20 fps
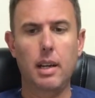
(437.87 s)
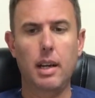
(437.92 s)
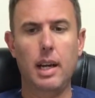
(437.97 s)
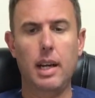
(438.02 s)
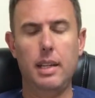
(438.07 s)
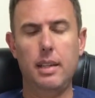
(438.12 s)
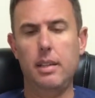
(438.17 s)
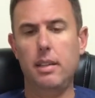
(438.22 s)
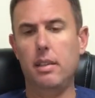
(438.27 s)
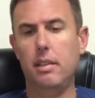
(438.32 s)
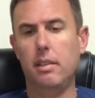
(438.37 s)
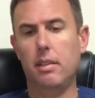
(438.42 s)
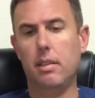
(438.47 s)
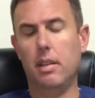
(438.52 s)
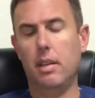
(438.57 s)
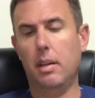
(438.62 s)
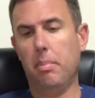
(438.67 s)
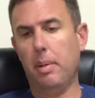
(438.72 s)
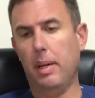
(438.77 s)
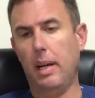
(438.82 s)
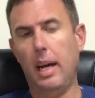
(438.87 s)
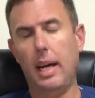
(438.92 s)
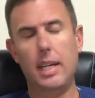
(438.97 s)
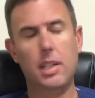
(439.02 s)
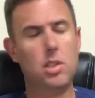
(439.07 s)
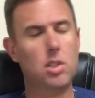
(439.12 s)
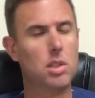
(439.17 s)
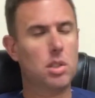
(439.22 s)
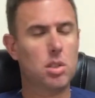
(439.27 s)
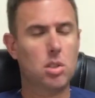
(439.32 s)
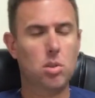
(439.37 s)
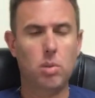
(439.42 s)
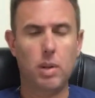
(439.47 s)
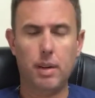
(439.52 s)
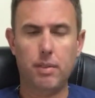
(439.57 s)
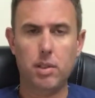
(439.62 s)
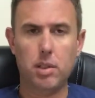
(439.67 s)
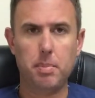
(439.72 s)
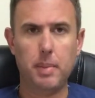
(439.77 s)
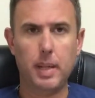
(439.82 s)
and the podiatrist,
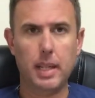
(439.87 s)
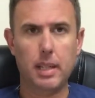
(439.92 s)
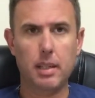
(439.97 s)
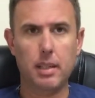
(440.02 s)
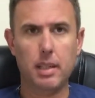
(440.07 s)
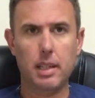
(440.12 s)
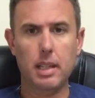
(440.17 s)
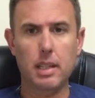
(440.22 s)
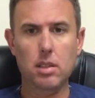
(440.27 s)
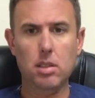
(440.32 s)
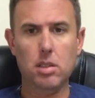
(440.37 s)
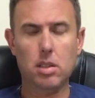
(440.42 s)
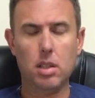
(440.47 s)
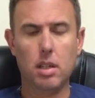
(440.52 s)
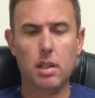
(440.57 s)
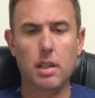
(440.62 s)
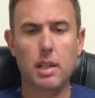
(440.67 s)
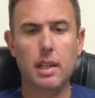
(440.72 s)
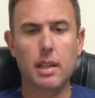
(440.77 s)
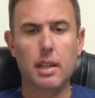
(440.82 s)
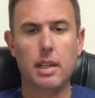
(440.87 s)
whoever's making the insert,